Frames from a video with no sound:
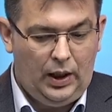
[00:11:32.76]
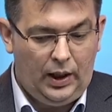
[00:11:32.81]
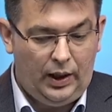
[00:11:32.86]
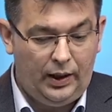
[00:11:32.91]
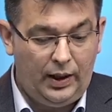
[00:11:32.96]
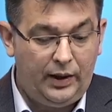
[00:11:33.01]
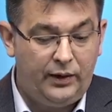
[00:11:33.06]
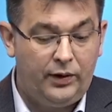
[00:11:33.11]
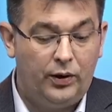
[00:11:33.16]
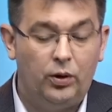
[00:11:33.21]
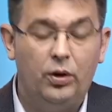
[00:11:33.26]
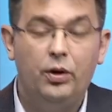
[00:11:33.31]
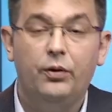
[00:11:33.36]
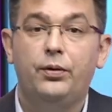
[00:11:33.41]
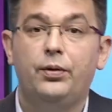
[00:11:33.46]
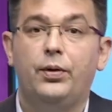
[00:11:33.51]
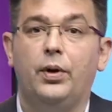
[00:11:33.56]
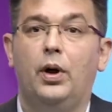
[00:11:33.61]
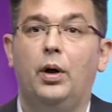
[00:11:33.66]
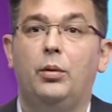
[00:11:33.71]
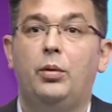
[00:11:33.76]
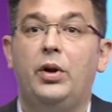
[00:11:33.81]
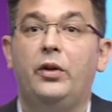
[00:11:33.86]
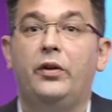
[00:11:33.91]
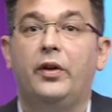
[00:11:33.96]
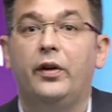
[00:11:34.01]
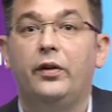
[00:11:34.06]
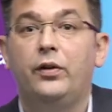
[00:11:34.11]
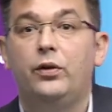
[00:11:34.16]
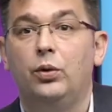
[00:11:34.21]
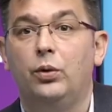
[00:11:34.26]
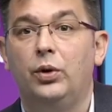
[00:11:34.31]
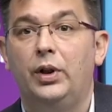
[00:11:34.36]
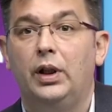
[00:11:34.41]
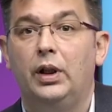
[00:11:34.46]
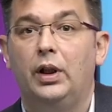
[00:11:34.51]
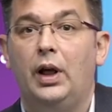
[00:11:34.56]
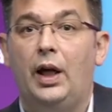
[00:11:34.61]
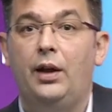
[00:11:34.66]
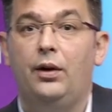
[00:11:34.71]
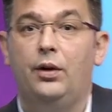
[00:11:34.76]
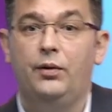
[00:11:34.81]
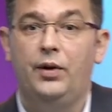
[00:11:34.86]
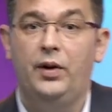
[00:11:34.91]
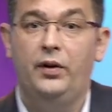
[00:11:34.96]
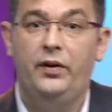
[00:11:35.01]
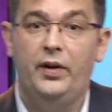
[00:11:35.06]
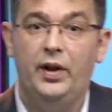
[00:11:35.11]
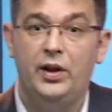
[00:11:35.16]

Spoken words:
And that sort of brings us to the end of this